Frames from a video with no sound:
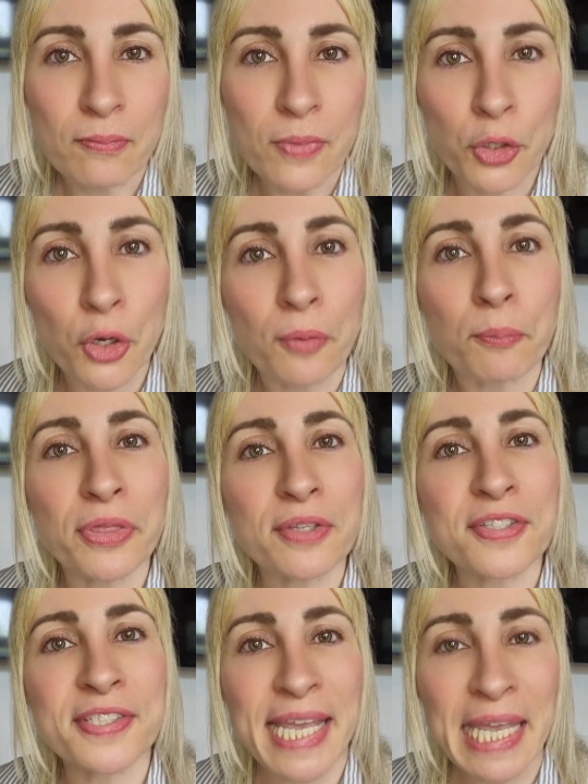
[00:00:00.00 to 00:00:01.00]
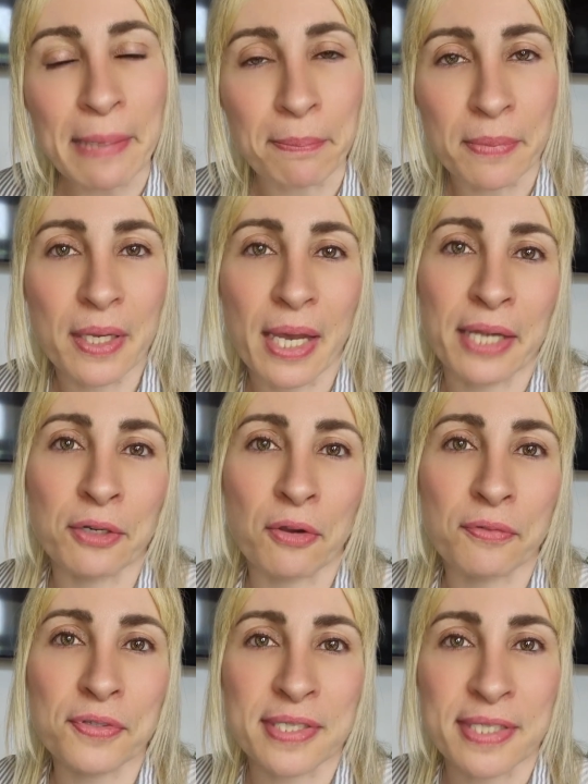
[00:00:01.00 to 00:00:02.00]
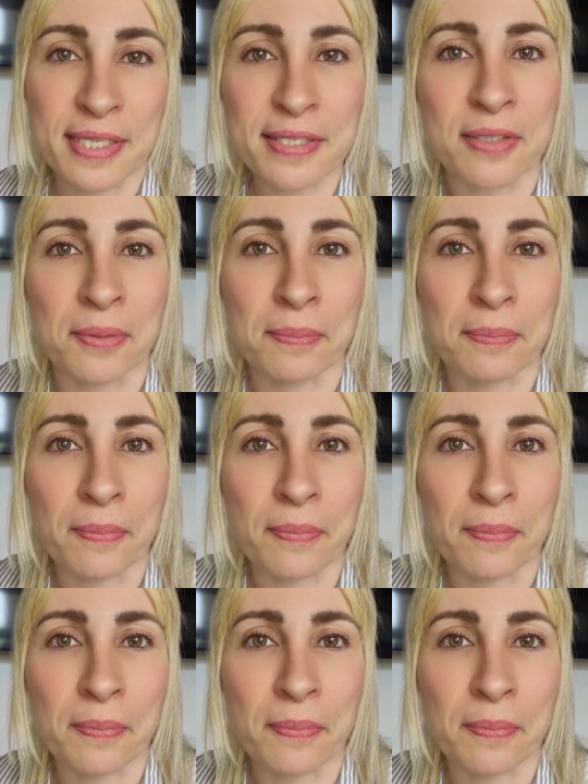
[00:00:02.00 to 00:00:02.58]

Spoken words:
gone with the same kind of system.